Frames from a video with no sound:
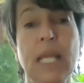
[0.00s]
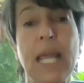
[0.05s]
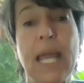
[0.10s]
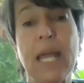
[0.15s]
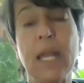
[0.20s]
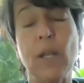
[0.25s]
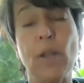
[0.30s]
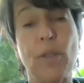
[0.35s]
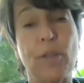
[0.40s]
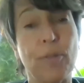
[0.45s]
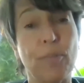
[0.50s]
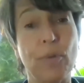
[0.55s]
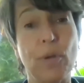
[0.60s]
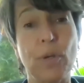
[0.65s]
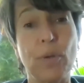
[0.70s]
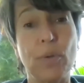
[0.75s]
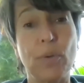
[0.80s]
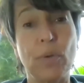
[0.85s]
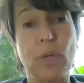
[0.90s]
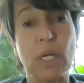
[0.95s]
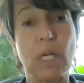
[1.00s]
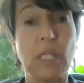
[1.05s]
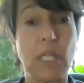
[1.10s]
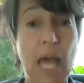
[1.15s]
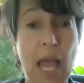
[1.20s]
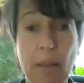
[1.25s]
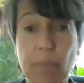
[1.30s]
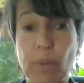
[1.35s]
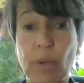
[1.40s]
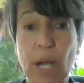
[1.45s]
And through
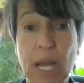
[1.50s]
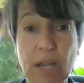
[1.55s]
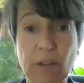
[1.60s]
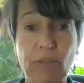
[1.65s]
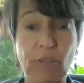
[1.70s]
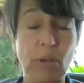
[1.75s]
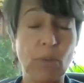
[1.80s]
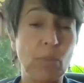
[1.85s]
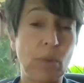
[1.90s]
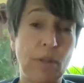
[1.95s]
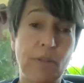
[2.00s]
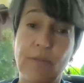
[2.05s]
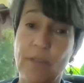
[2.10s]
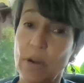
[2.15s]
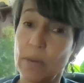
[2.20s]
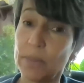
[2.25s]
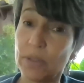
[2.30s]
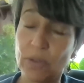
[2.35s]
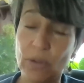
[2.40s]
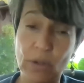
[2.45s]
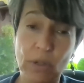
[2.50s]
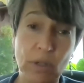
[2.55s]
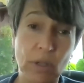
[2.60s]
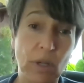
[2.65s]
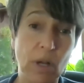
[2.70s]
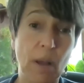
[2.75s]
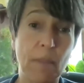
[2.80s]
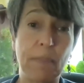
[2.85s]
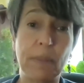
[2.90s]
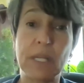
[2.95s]
collaboration with
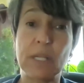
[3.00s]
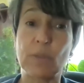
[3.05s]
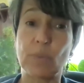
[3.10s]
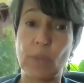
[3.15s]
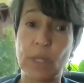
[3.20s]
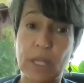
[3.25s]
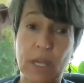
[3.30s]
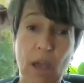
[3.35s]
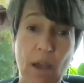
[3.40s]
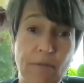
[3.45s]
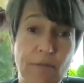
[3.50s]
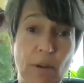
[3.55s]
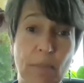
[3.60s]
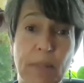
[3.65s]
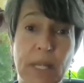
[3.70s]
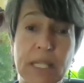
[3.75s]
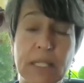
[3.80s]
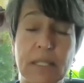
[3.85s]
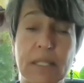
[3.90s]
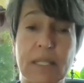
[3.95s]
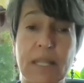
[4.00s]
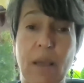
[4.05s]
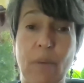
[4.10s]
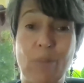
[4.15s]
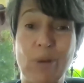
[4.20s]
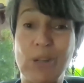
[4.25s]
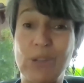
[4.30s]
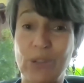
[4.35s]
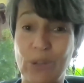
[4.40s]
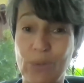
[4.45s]
pharmaceutical companies, with governments,
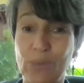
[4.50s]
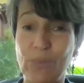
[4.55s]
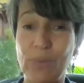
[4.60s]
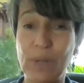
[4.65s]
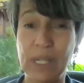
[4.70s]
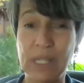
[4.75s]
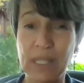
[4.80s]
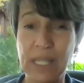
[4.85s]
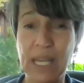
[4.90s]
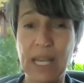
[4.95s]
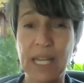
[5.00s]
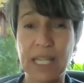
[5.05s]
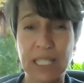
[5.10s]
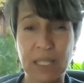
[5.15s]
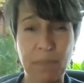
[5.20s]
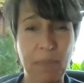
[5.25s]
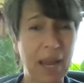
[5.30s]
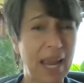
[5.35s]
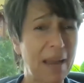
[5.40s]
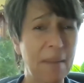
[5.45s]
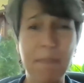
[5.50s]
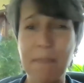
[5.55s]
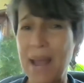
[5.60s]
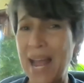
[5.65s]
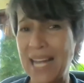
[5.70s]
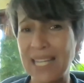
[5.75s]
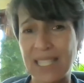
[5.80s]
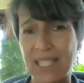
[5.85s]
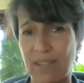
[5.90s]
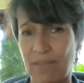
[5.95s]
that we should really expand
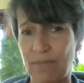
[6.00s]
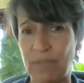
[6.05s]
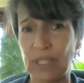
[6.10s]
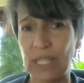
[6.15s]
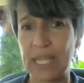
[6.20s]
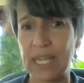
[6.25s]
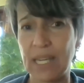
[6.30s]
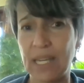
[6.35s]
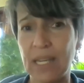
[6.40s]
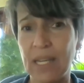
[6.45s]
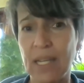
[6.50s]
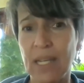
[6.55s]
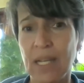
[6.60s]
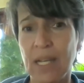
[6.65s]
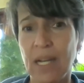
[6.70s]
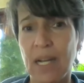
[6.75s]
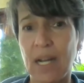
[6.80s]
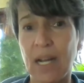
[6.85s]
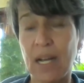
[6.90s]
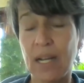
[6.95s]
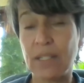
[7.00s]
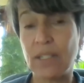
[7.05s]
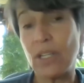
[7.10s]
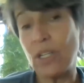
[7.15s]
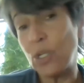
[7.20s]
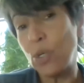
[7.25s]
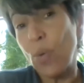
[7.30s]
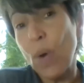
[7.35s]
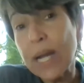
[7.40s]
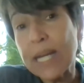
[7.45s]
massively
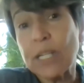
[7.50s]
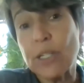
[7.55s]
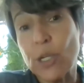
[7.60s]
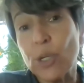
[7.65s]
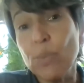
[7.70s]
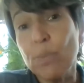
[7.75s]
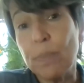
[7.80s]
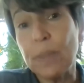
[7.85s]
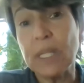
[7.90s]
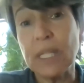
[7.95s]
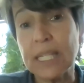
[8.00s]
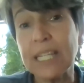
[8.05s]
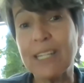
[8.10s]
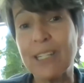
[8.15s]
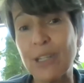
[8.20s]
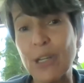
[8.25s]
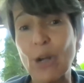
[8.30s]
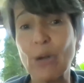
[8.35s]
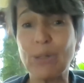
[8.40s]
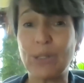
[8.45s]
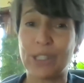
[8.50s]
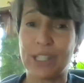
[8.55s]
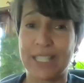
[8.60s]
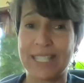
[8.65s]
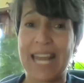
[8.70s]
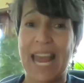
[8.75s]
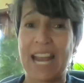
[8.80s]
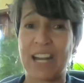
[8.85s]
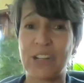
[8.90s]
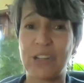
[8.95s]
to 22 billion
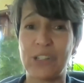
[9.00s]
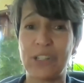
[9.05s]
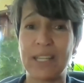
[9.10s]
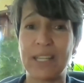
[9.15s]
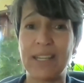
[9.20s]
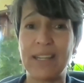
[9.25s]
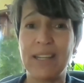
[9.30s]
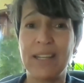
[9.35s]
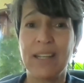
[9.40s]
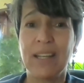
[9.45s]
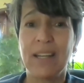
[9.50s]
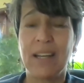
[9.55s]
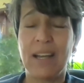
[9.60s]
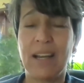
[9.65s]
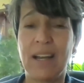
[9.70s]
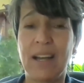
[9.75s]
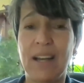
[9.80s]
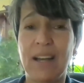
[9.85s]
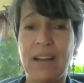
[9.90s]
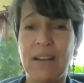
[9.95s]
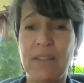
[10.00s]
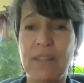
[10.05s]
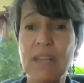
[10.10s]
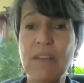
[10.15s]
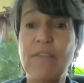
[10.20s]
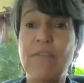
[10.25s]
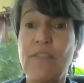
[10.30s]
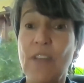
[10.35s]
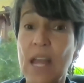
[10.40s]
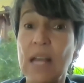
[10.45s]
doses, actually,
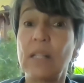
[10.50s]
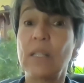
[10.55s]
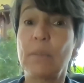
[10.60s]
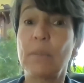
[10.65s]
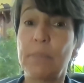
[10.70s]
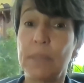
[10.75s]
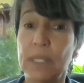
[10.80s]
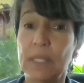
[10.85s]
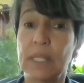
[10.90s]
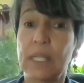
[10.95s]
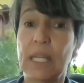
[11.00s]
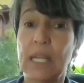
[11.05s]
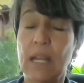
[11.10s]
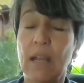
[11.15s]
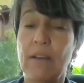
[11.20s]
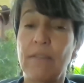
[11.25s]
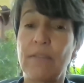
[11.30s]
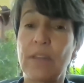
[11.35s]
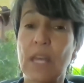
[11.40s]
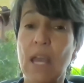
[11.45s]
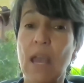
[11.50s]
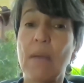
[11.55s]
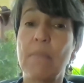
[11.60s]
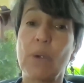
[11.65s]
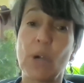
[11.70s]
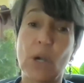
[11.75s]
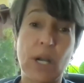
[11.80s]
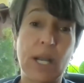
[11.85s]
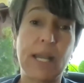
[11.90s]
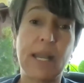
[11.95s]
the availability of the
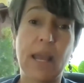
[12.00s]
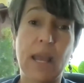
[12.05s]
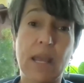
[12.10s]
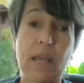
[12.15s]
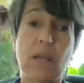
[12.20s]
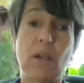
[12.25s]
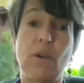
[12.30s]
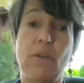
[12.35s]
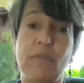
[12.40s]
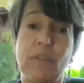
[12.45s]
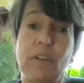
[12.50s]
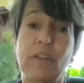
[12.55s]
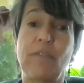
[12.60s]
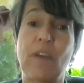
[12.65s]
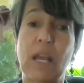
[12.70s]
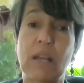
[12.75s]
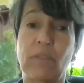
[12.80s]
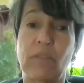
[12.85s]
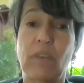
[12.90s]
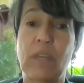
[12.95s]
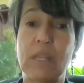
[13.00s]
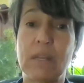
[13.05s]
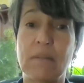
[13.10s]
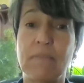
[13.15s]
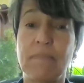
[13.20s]
mRNA COVID vaccine.